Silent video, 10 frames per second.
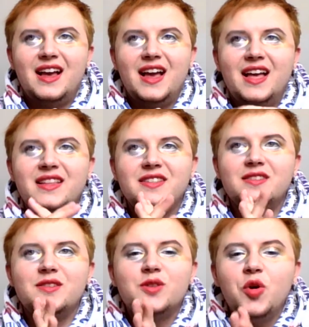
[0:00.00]
And it's
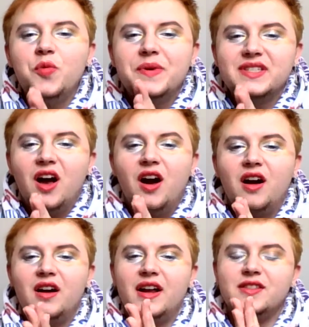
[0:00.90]
so
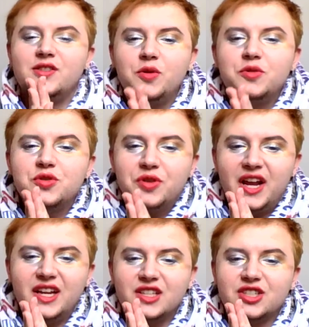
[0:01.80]
bizarre and so
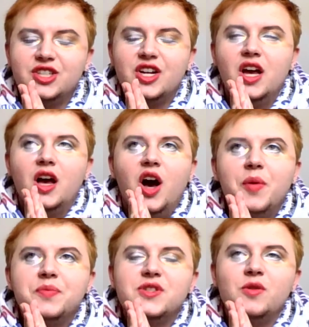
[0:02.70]
strange, up
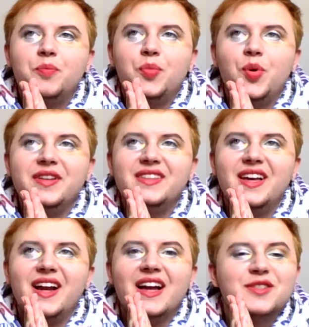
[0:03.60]
to the point
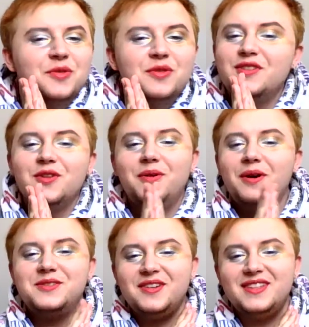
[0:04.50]
that I don't even know how
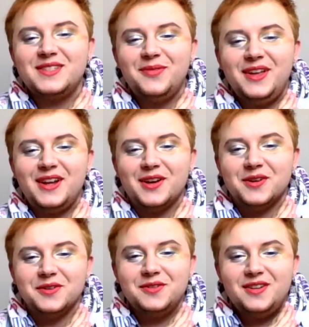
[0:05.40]
to end this video.